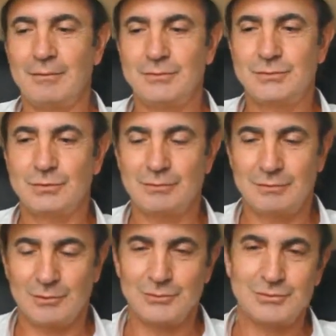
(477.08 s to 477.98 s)
So
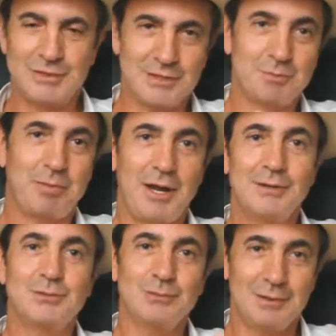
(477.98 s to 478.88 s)
those 6
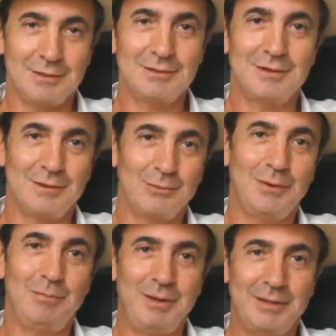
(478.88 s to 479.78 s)
plants will
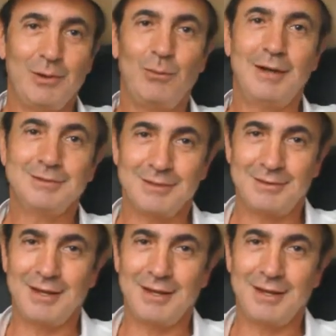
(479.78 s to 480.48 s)
be the ones that